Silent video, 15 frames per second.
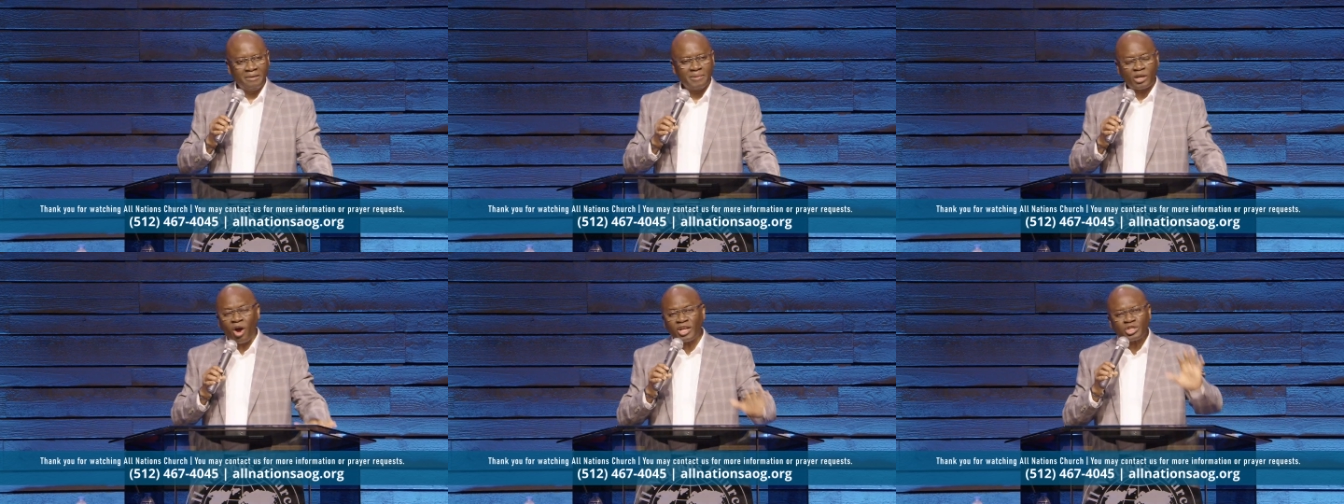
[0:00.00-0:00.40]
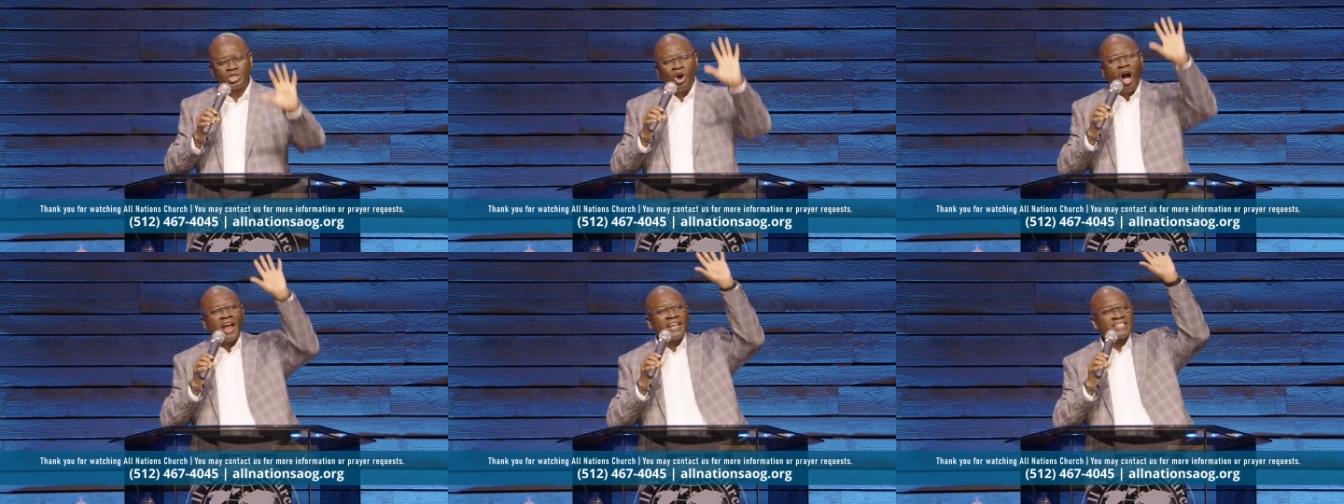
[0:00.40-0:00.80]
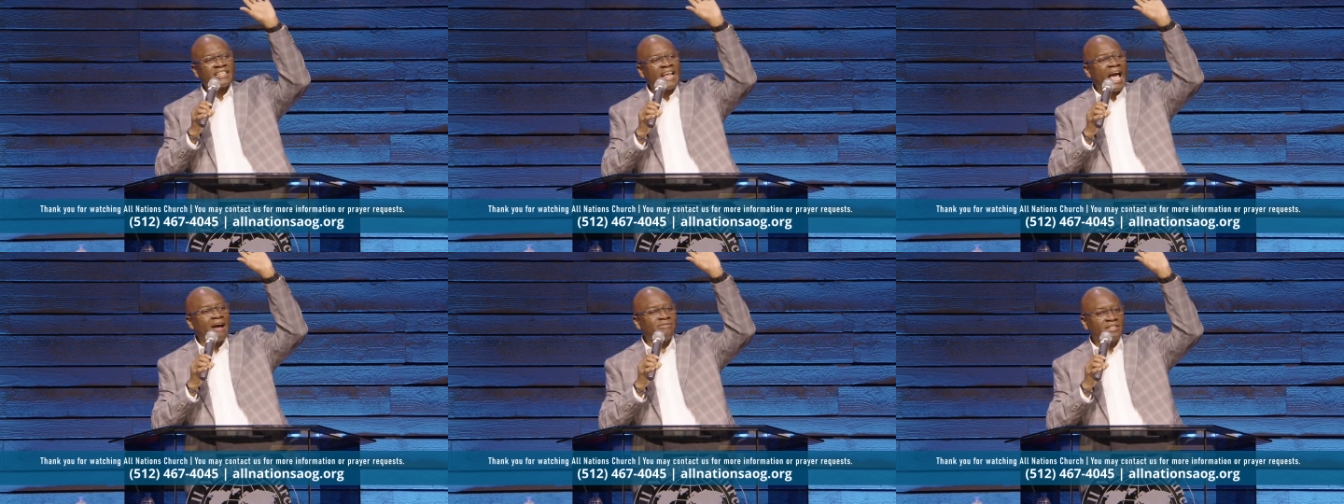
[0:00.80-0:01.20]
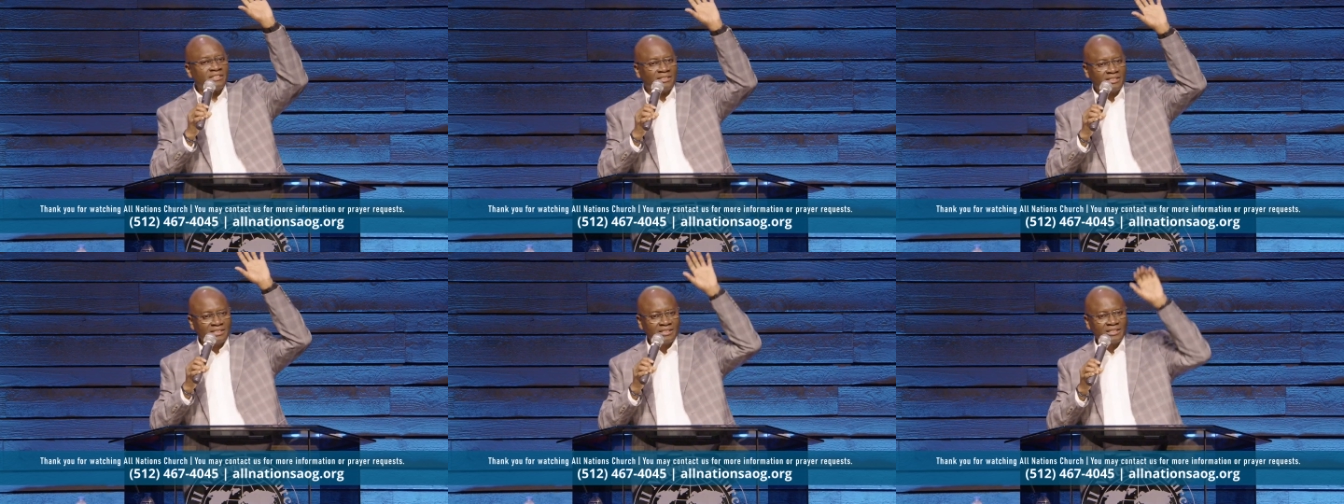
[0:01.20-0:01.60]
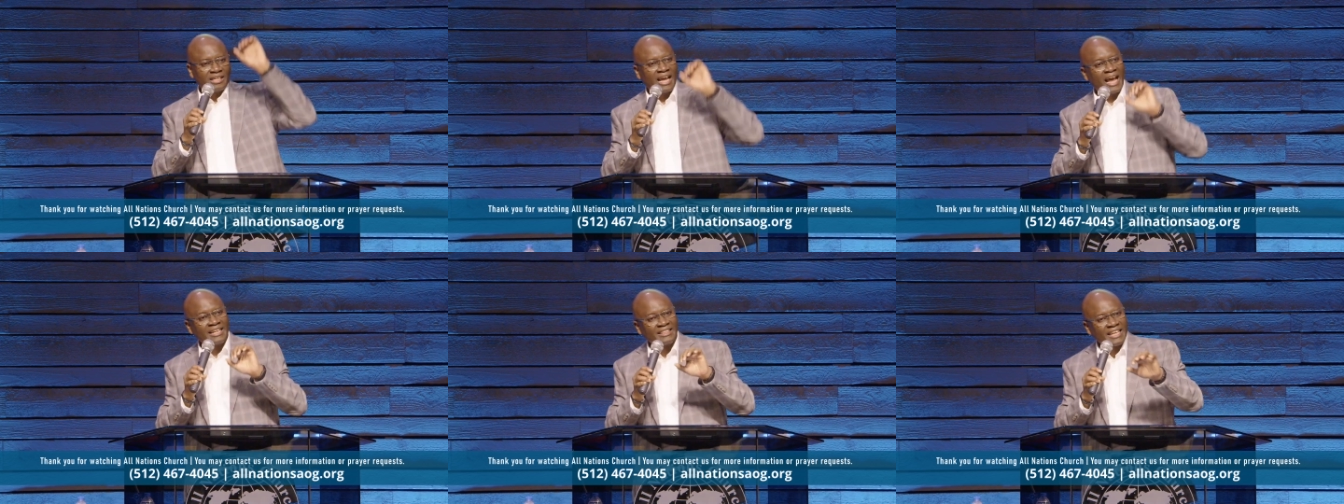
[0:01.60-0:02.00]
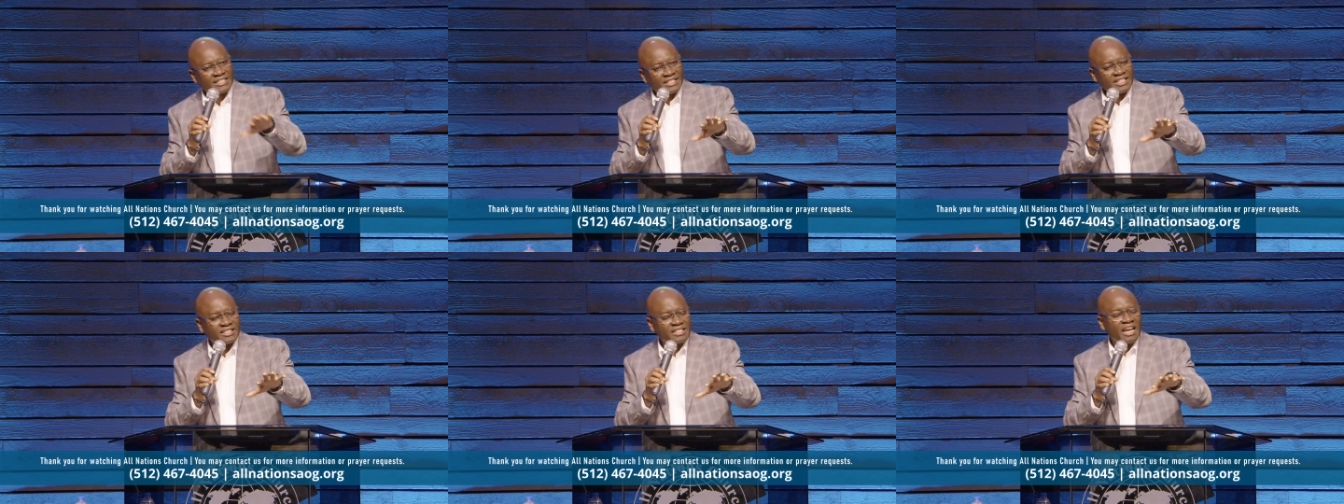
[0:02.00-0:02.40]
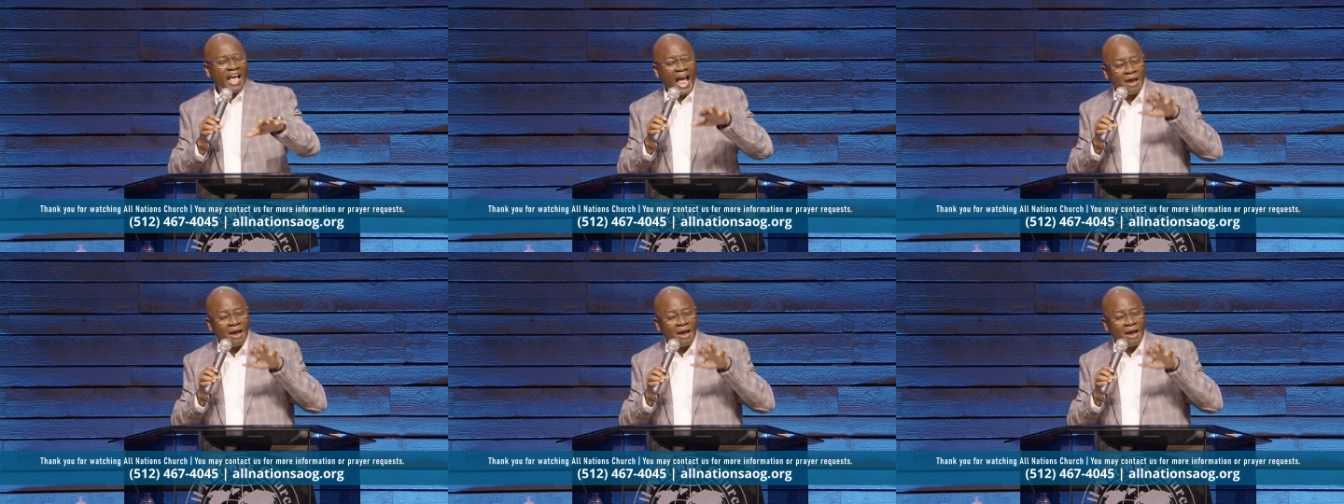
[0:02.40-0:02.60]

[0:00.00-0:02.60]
Because God is in heaven. And this is,